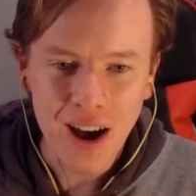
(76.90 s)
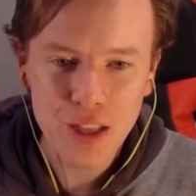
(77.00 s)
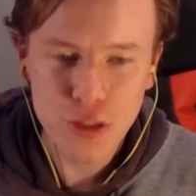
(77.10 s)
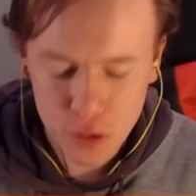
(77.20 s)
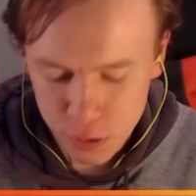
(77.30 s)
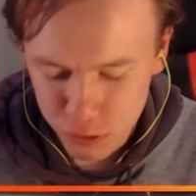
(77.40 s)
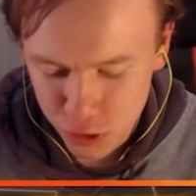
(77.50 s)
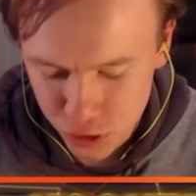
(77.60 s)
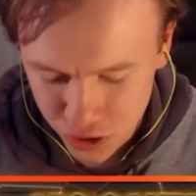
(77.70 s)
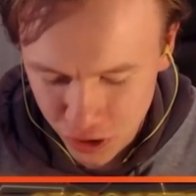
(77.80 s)
I thought he
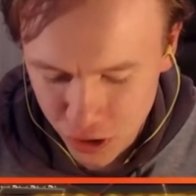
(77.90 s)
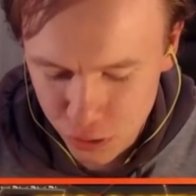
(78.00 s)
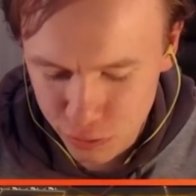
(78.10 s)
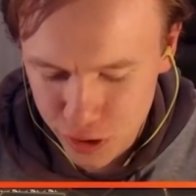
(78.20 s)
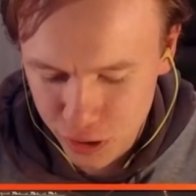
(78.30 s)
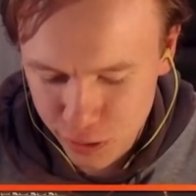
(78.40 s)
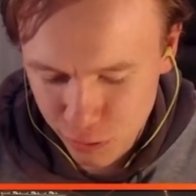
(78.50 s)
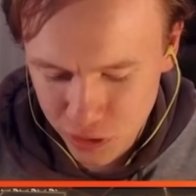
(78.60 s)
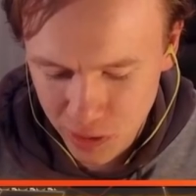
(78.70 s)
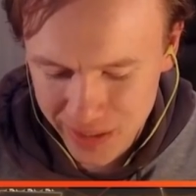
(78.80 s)
was just going to use the
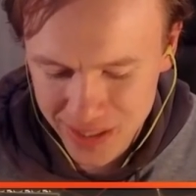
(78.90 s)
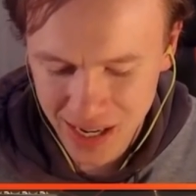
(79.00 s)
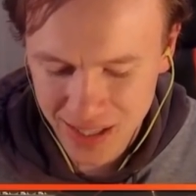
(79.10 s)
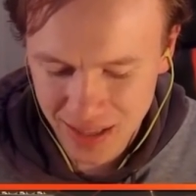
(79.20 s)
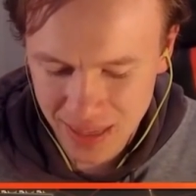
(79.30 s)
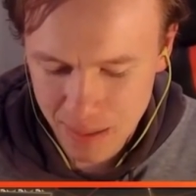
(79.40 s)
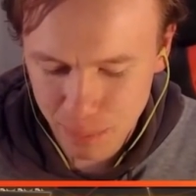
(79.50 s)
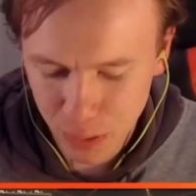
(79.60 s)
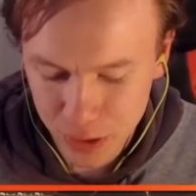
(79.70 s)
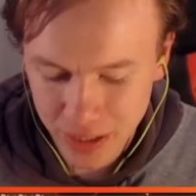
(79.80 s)
Stone Slammer to take down that
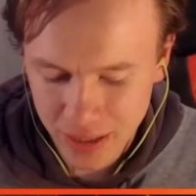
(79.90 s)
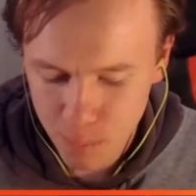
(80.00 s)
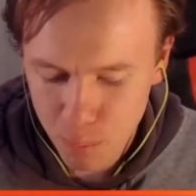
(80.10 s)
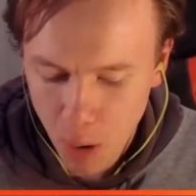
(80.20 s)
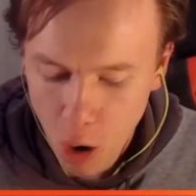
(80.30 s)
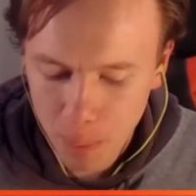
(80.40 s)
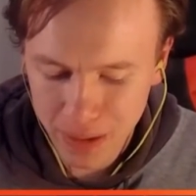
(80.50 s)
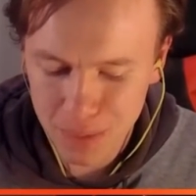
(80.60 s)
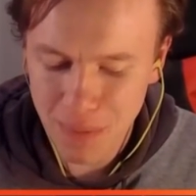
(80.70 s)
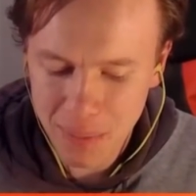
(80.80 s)
building and then pop
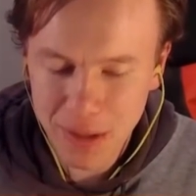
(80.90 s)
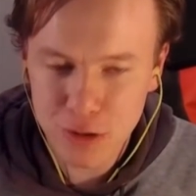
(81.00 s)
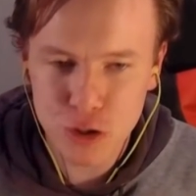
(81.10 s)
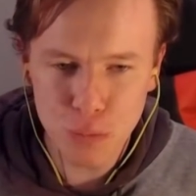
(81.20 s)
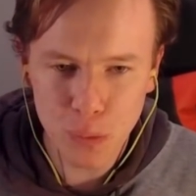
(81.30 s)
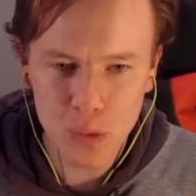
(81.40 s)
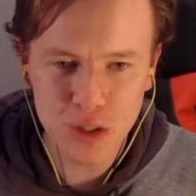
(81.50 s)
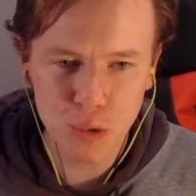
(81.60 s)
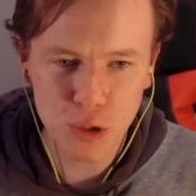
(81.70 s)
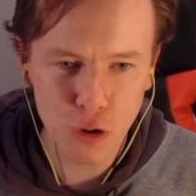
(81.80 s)
it and maybe the Super
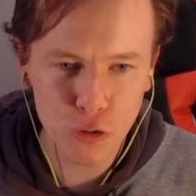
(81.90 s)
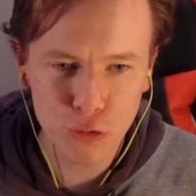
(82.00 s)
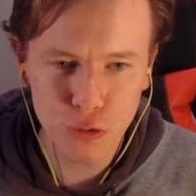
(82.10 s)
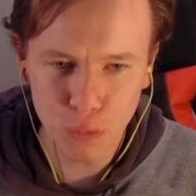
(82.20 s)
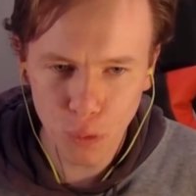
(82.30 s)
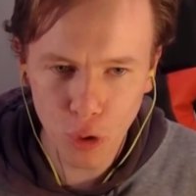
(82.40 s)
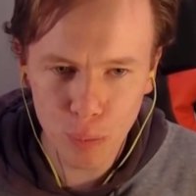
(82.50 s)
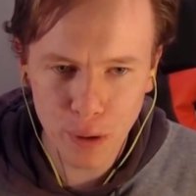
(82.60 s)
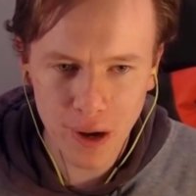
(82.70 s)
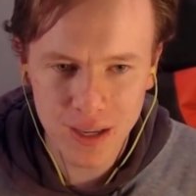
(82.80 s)
wizard would go through the wall
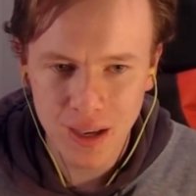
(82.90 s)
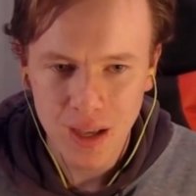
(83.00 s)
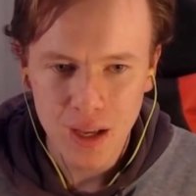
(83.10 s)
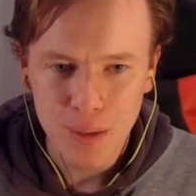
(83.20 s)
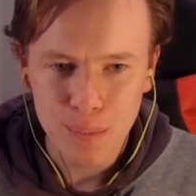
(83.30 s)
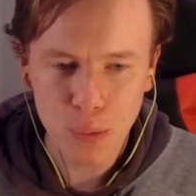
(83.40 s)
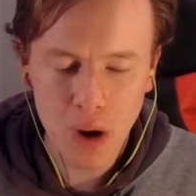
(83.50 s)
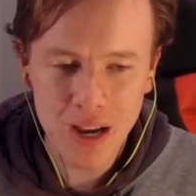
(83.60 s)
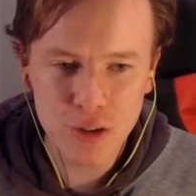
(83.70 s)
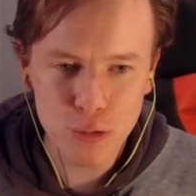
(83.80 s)
break. But
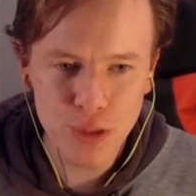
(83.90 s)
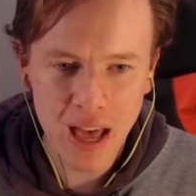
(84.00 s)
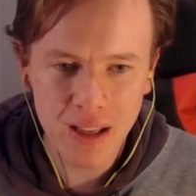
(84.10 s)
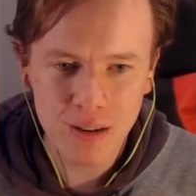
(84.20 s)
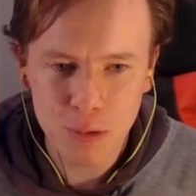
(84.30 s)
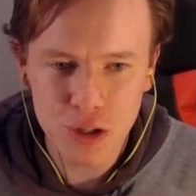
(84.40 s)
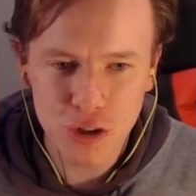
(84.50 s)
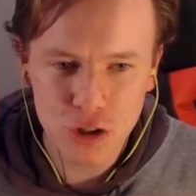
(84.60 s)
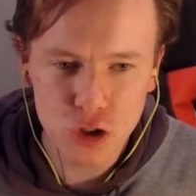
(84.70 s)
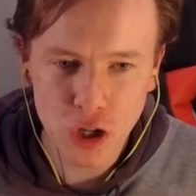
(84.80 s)
why do that when you
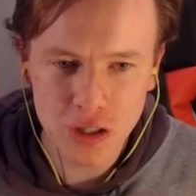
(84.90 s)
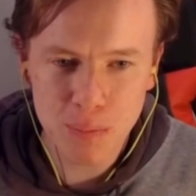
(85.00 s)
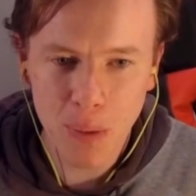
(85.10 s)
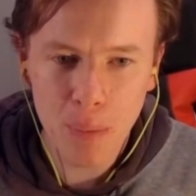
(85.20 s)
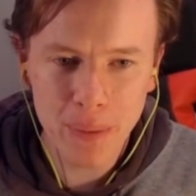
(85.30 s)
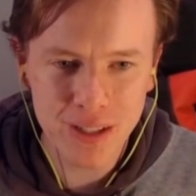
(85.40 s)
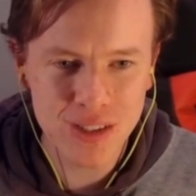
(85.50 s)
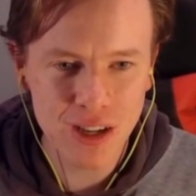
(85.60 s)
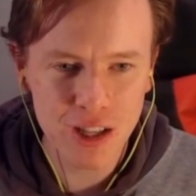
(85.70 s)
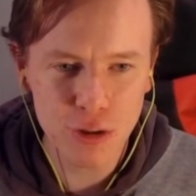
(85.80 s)
can just pop it
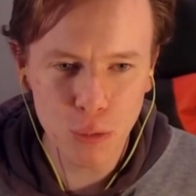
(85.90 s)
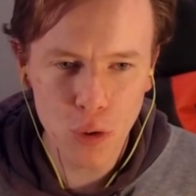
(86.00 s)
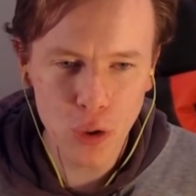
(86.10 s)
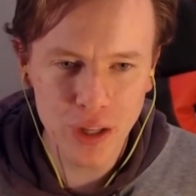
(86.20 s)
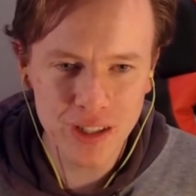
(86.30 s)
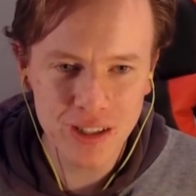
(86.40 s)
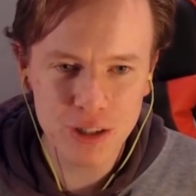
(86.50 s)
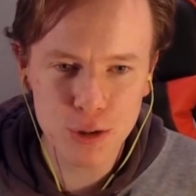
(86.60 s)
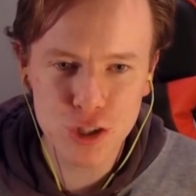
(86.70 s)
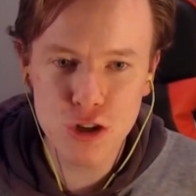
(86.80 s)
inside the wall and
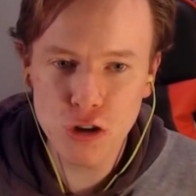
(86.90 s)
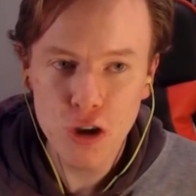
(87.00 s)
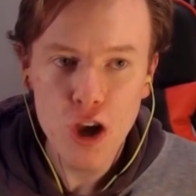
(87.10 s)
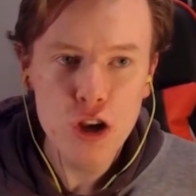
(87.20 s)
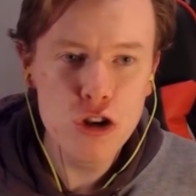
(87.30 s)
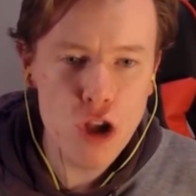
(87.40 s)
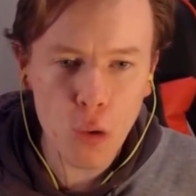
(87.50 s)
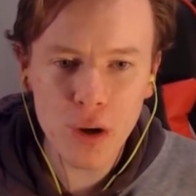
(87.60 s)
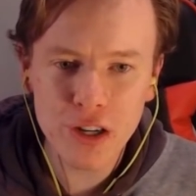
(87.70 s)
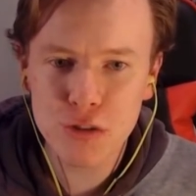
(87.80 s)
there is no...
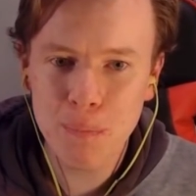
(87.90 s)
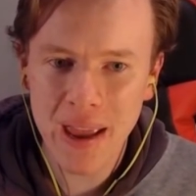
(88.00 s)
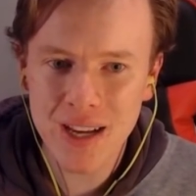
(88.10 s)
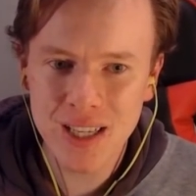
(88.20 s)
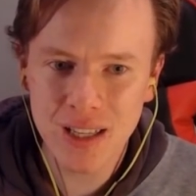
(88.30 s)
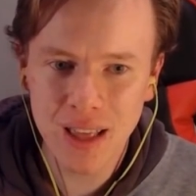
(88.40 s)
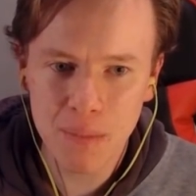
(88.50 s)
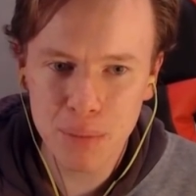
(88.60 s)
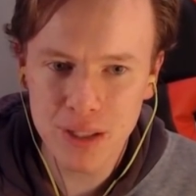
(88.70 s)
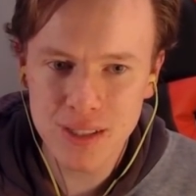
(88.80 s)
No one is baiting
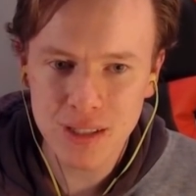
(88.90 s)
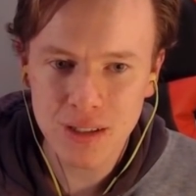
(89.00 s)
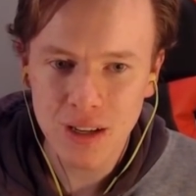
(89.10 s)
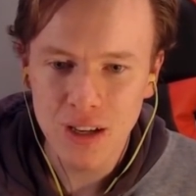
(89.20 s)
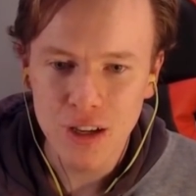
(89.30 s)
that Blizzard